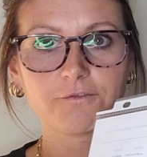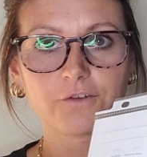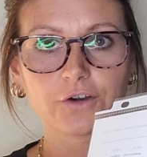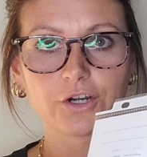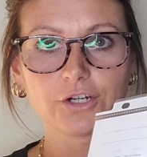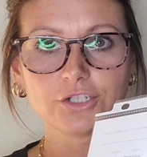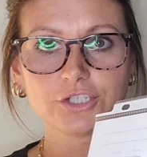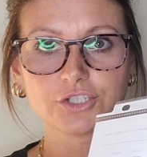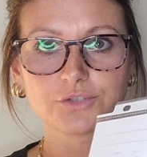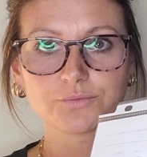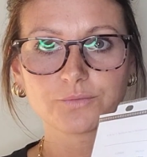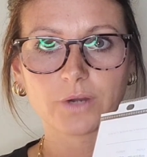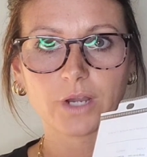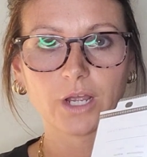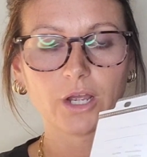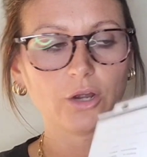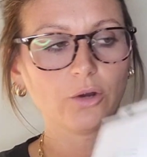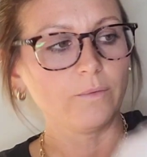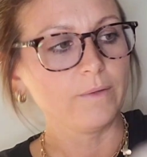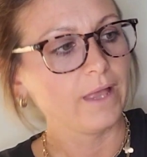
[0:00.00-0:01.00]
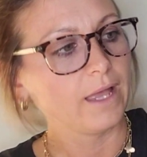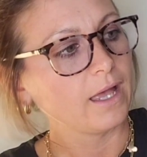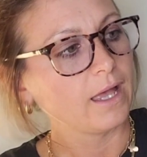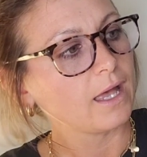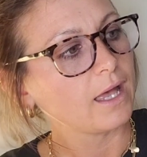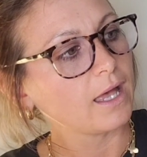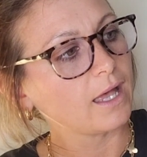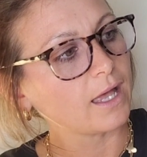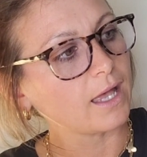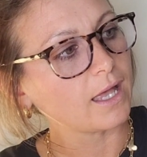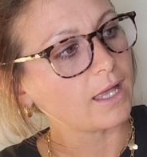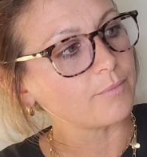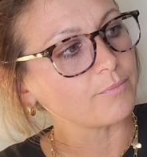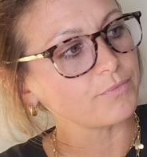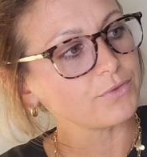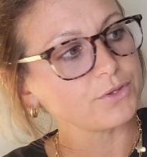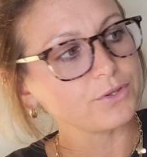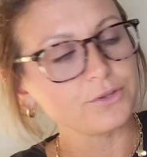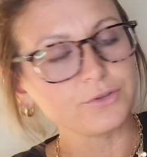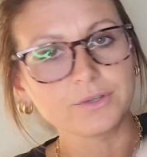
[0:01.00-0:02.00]
first row,
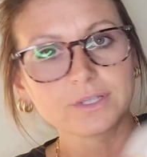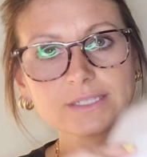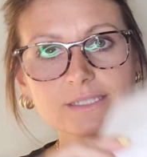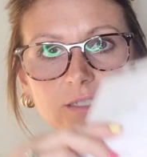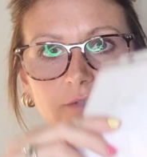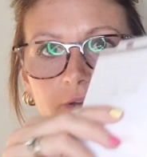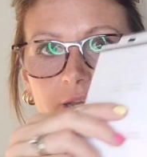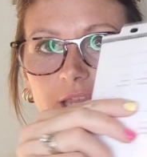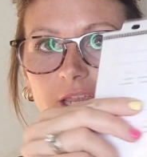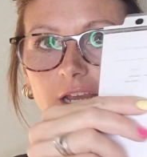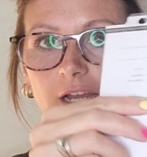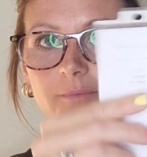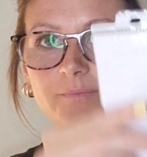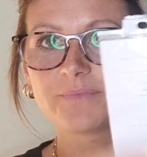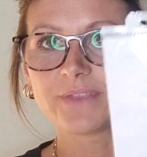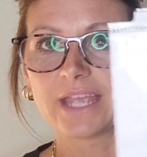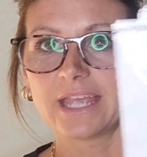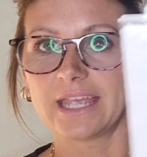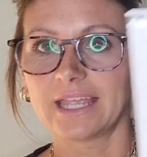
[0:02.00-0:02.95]
you can see right here,